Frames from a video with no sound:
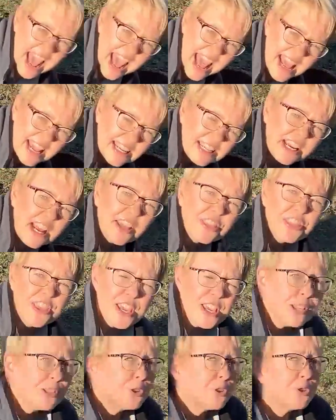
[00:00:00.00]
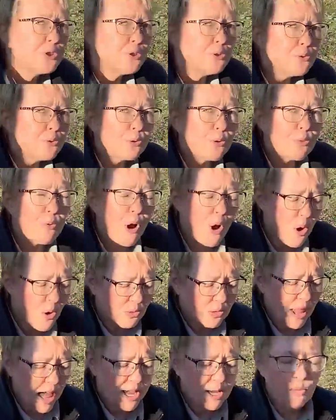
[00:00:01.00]
and things do grow
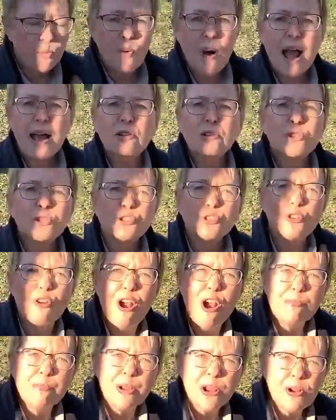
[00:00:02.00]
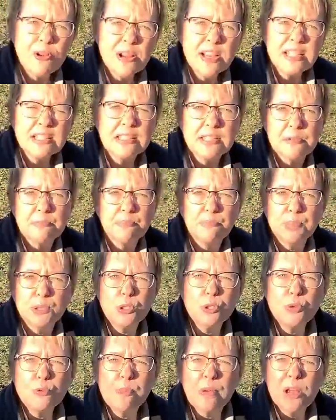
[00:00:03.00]
like wild strawberries and
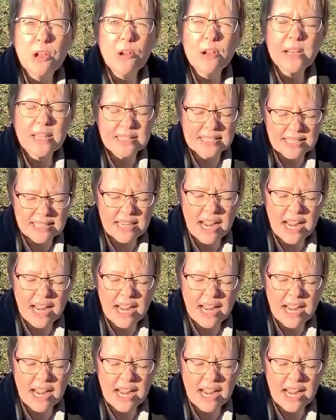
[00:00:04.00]
blueberries,